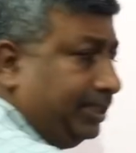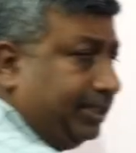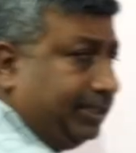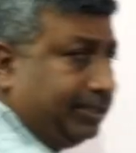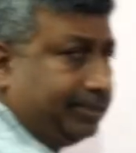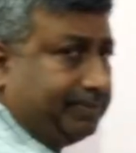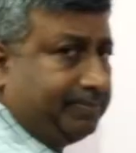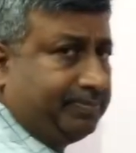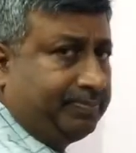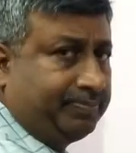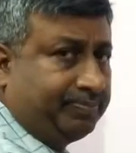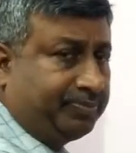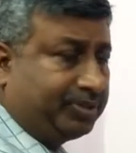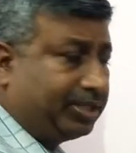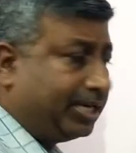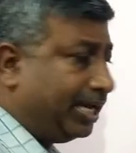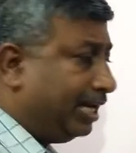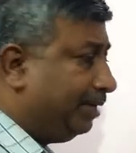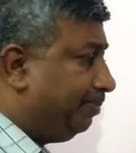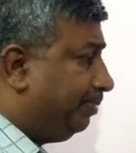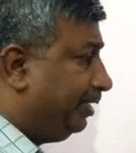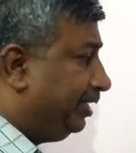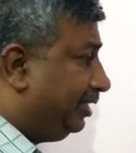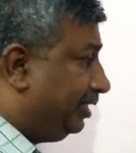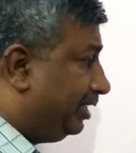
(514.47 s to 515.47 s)
is
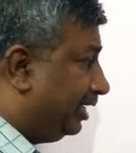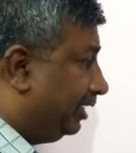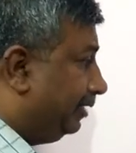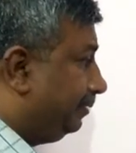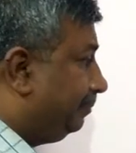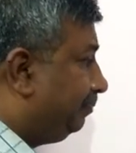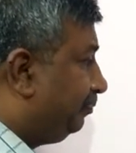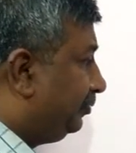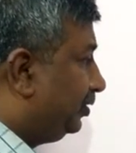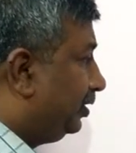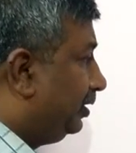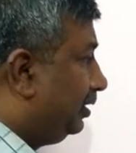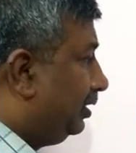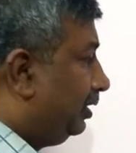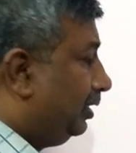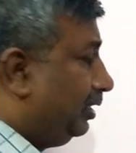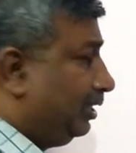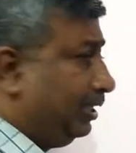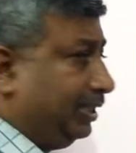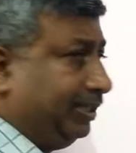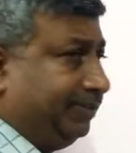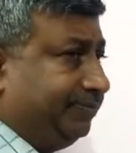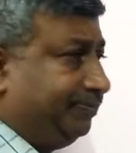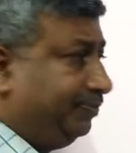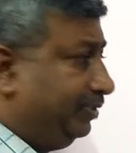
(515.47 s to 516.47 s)
can be done
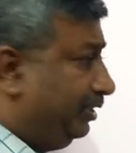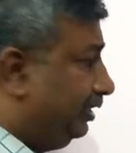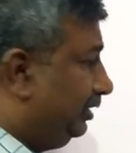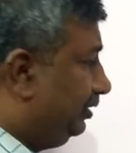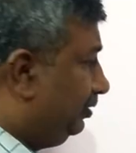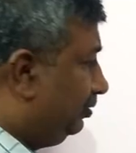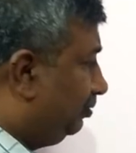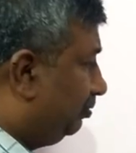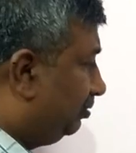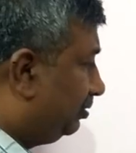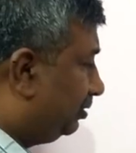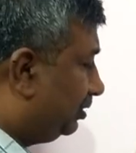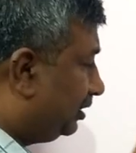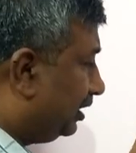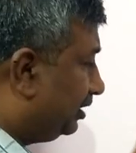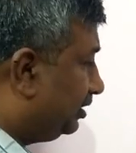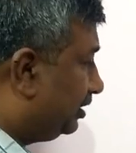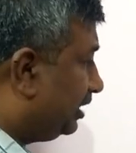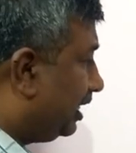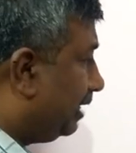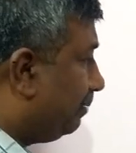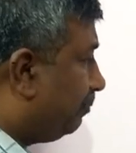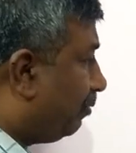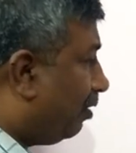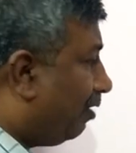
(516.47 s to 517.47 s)
if we use such
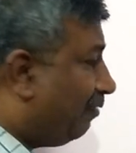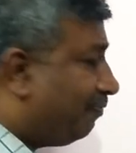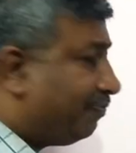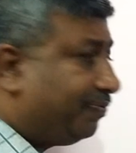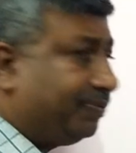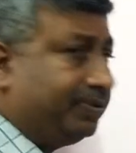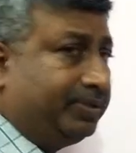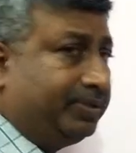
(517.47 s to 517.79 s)
type of